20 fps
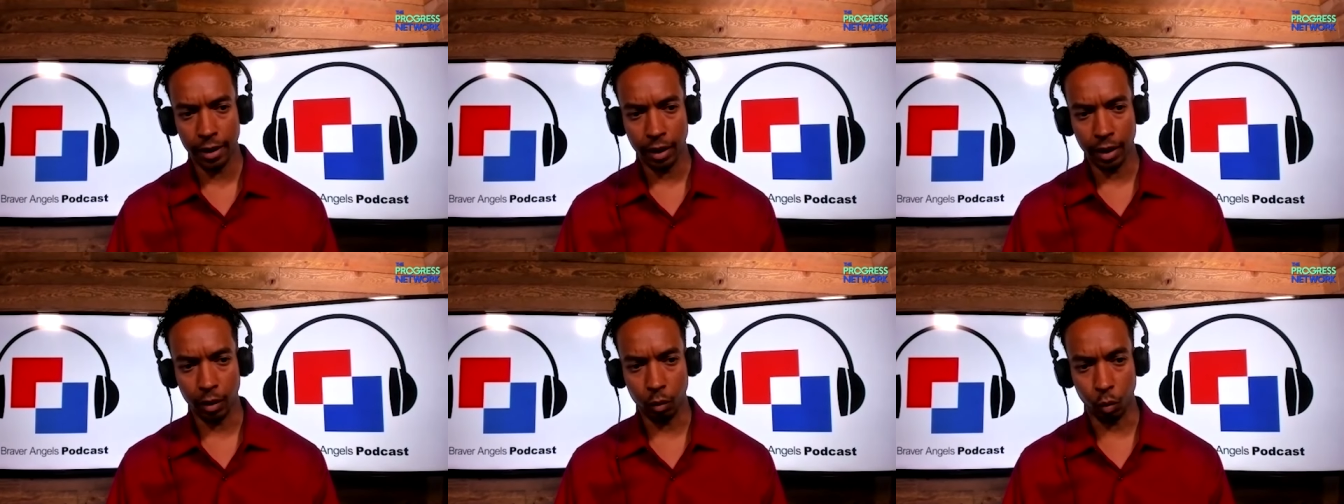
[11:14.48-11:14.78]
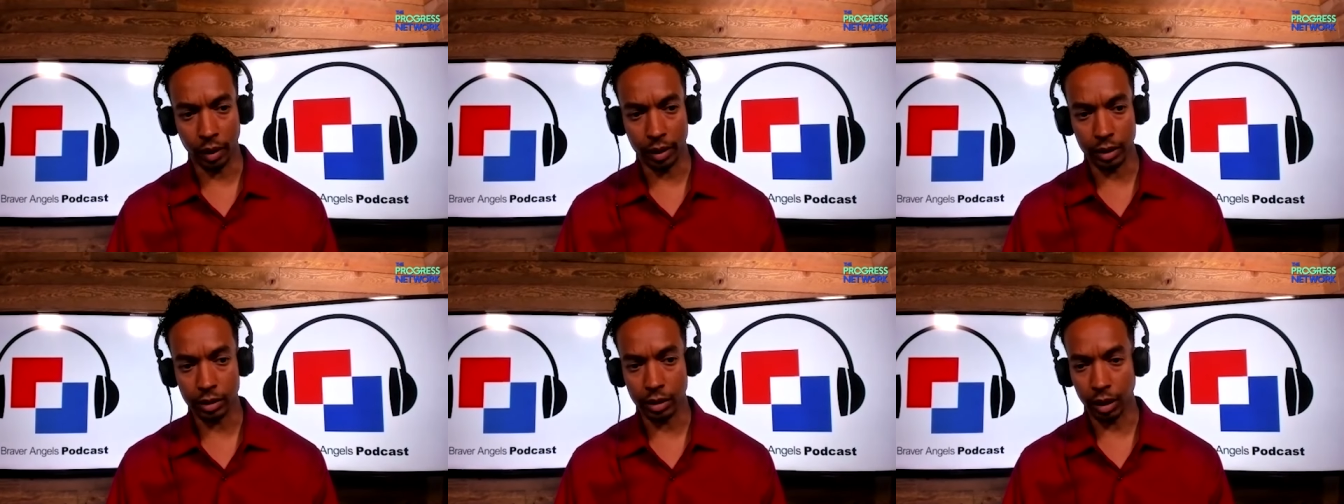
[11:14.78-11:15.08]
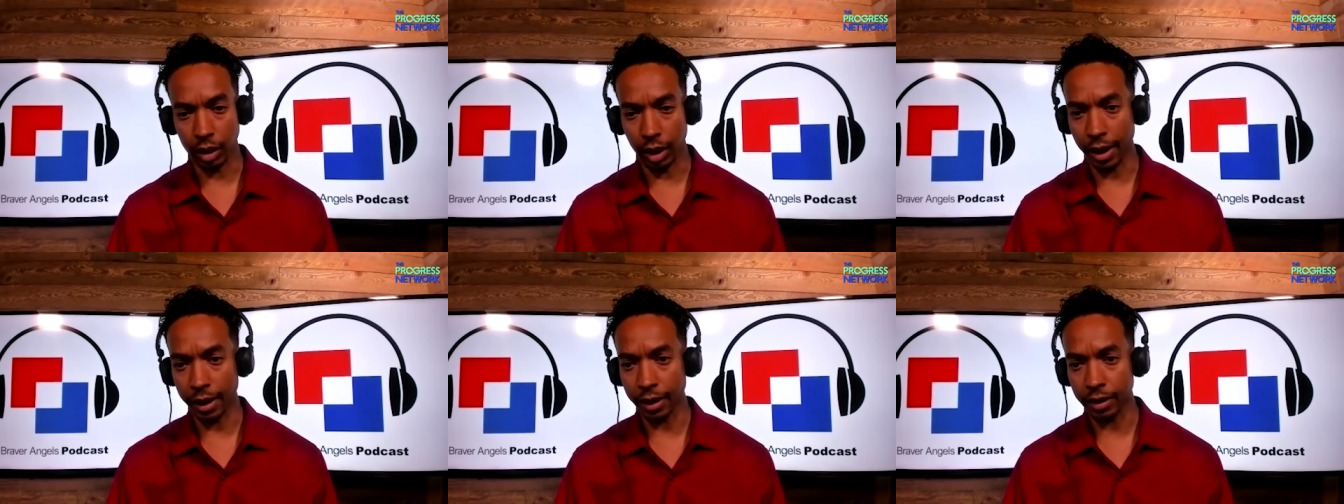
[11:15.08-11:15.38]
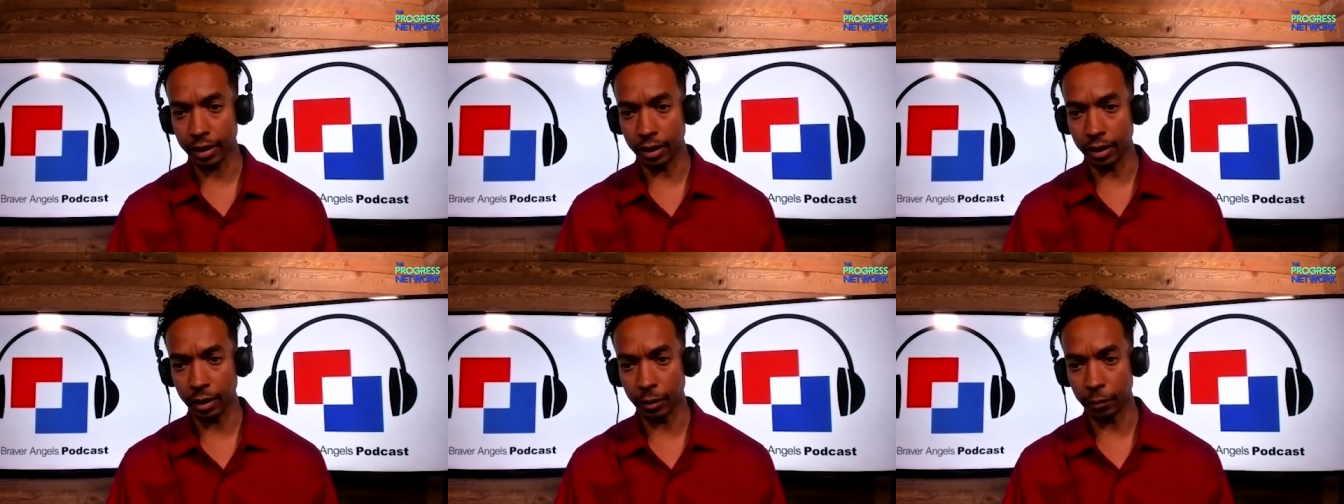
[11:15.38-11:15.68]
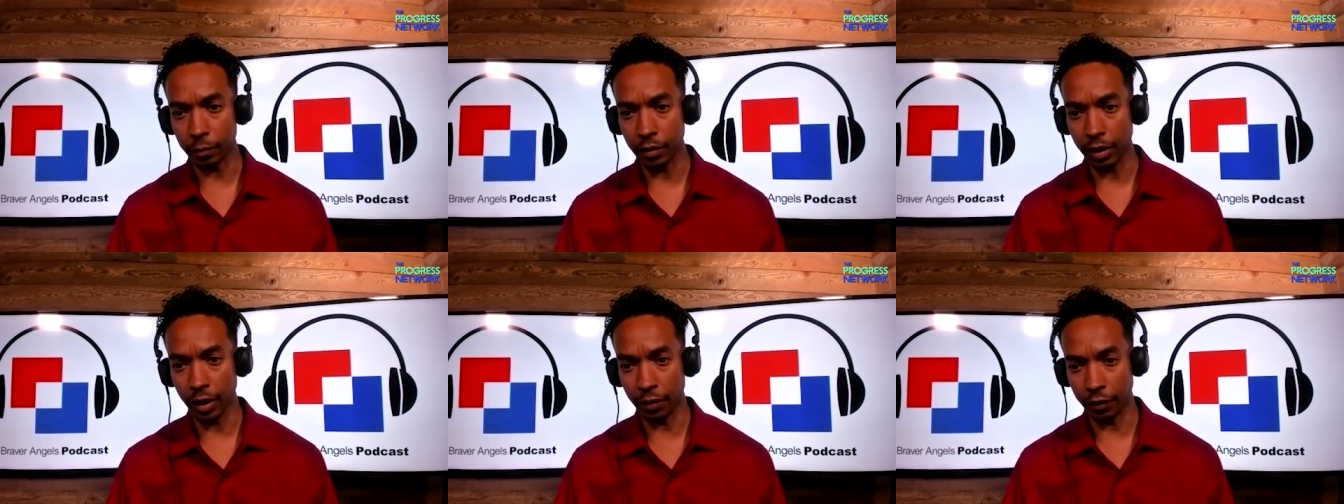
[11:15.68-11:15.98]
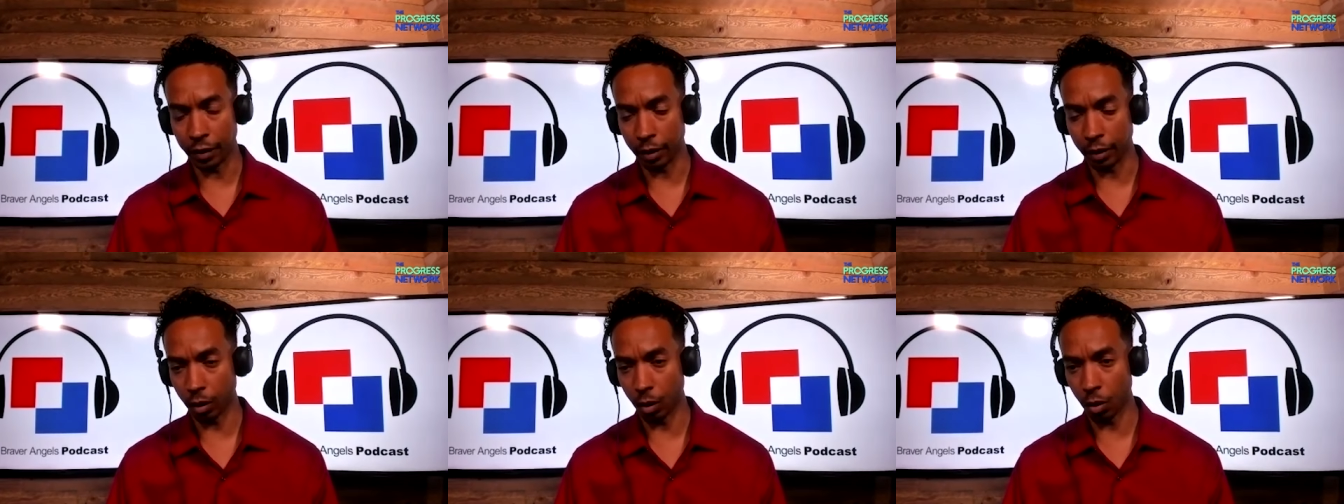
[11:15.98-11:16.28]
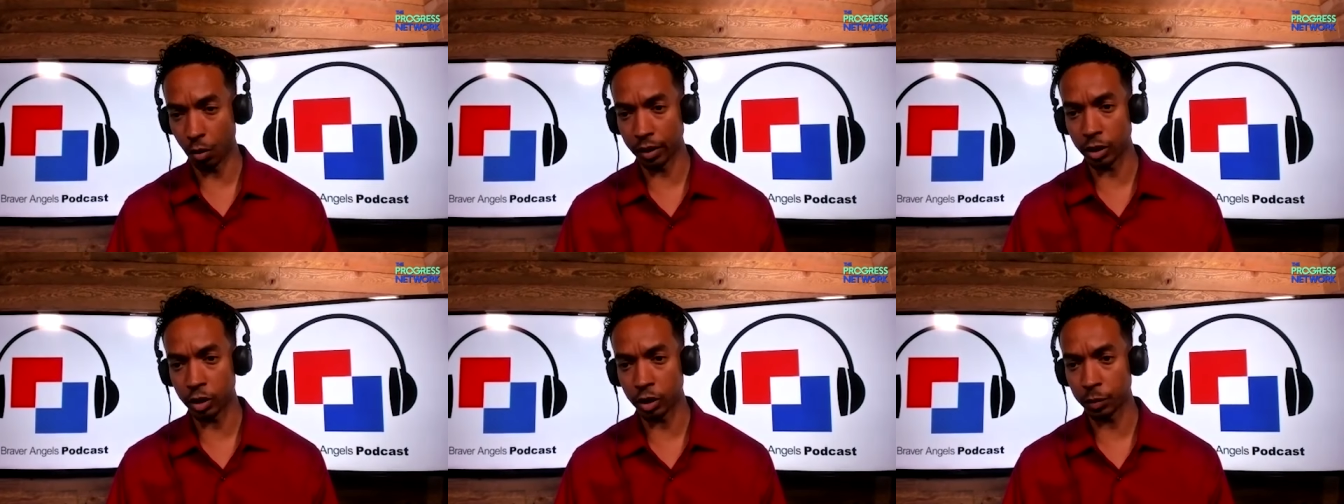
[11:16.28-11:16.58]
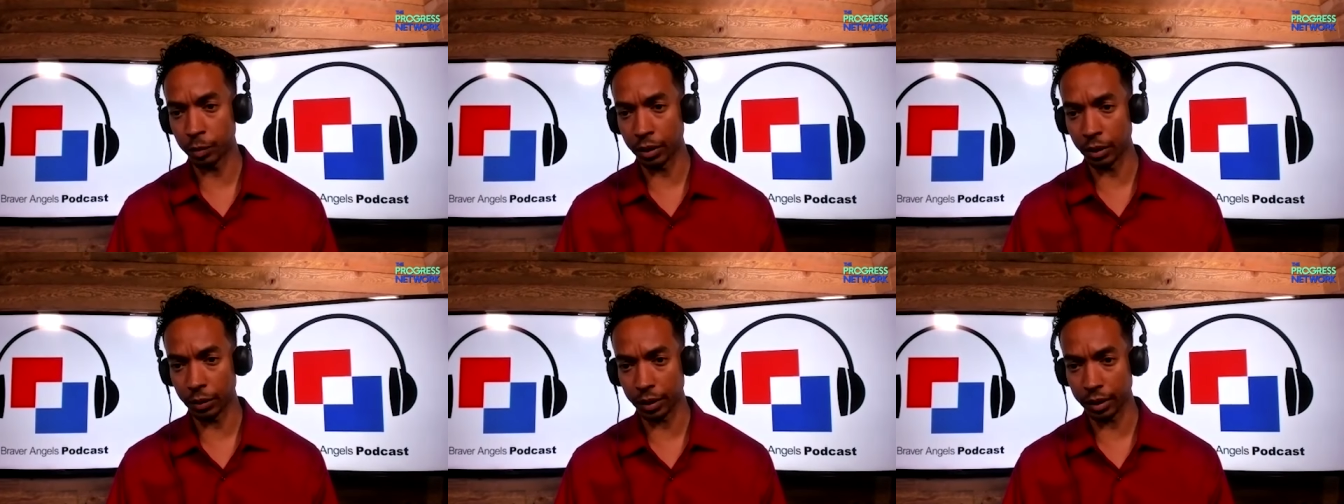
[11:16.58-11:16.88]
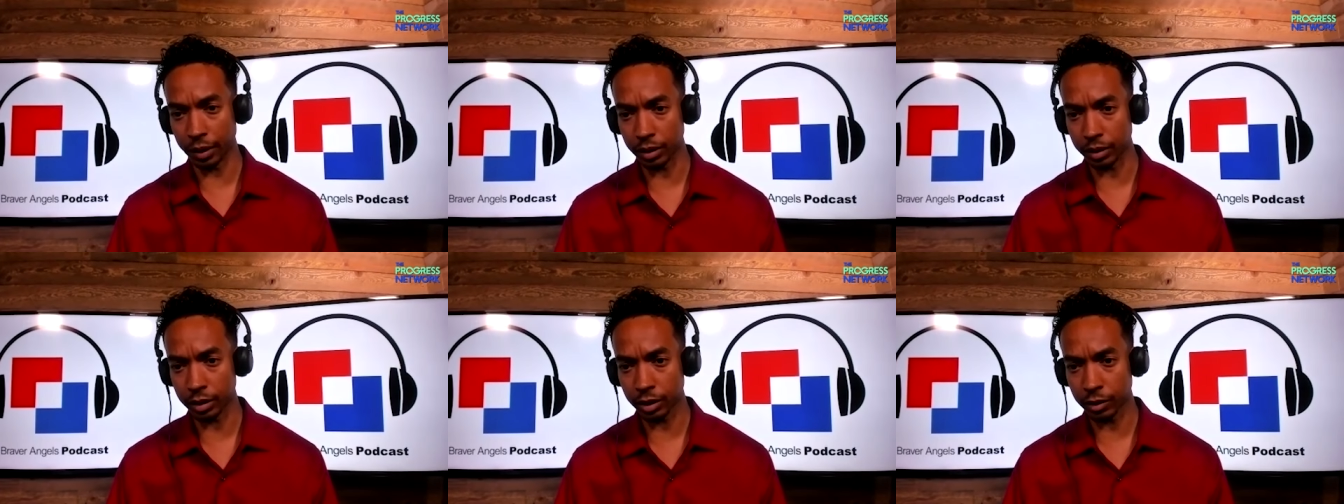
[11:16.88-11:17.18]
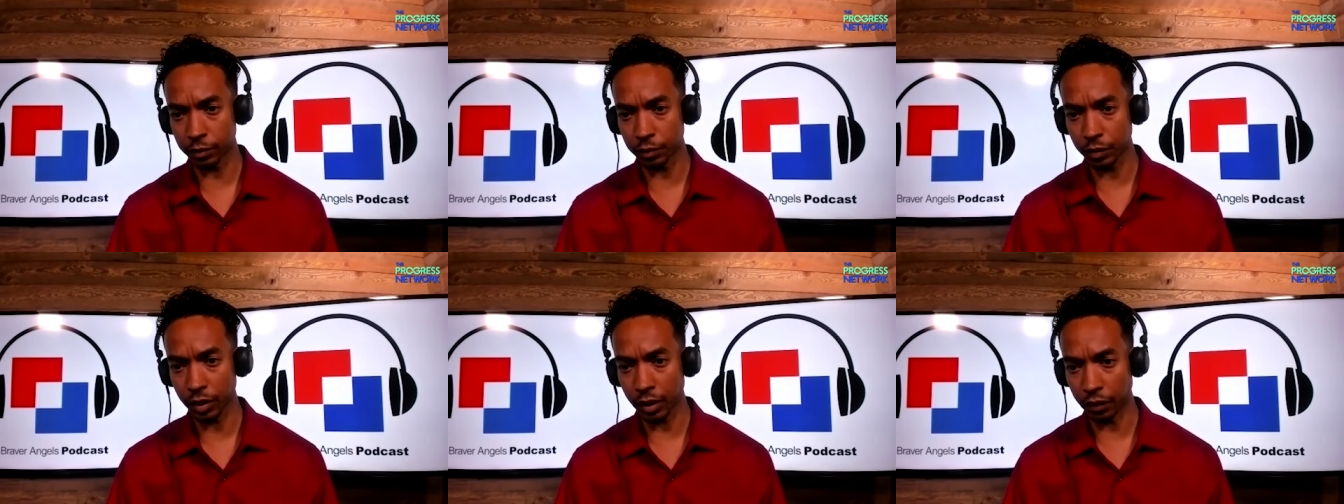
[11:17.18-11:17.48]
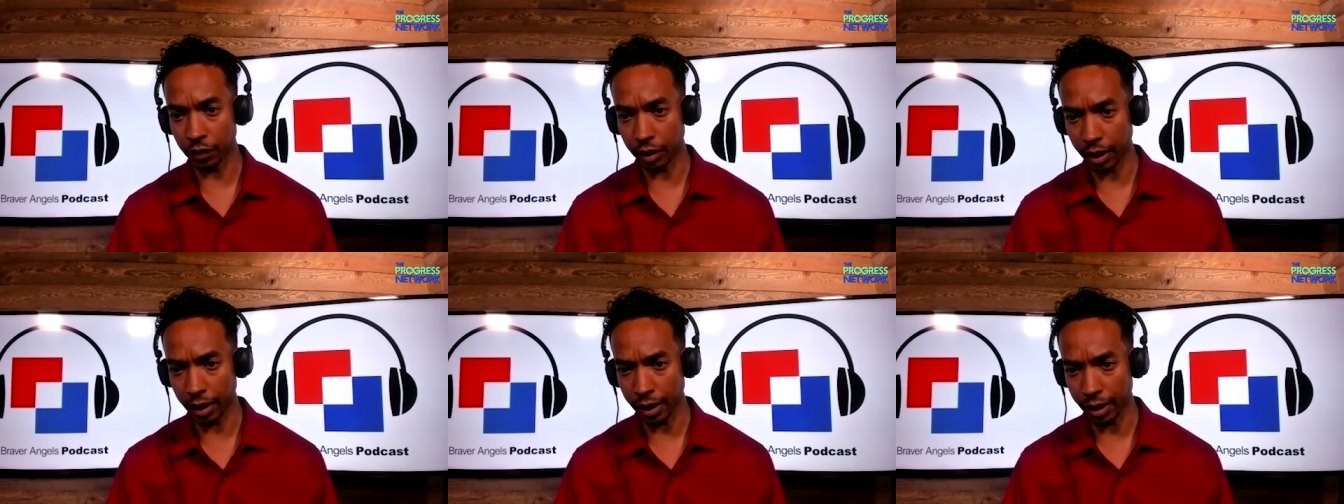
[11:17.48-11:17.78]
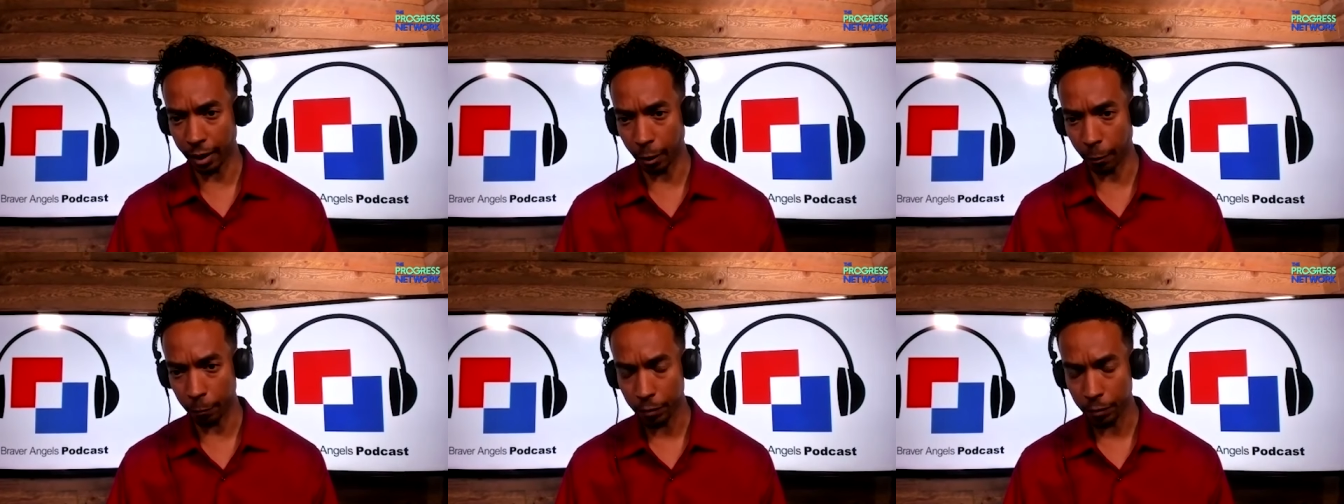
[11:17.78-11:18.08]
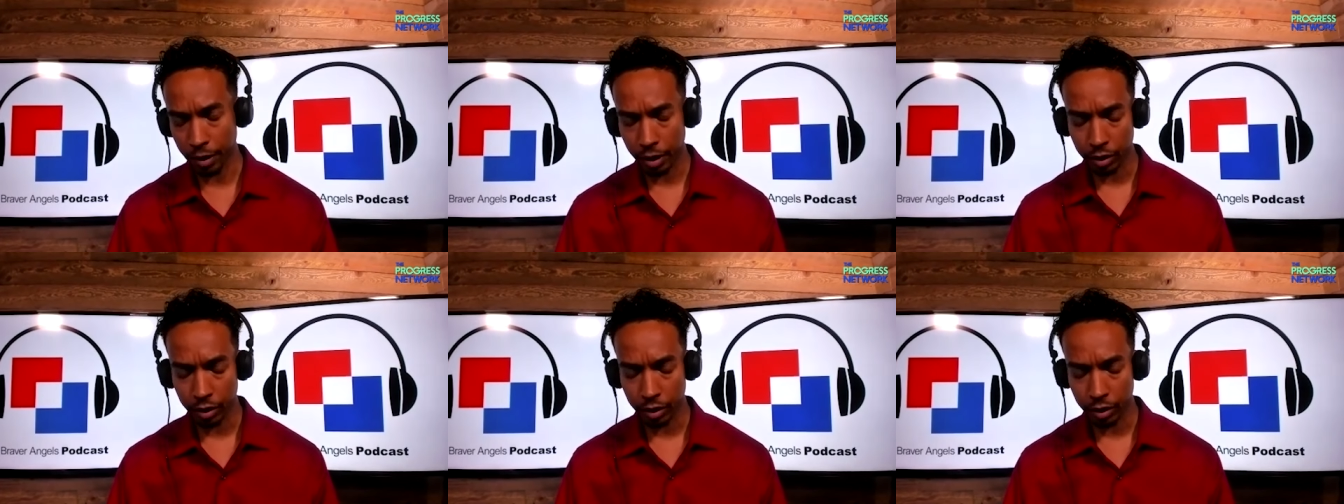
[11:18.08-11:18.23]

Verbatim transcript: what is lacking in their own experience in the now.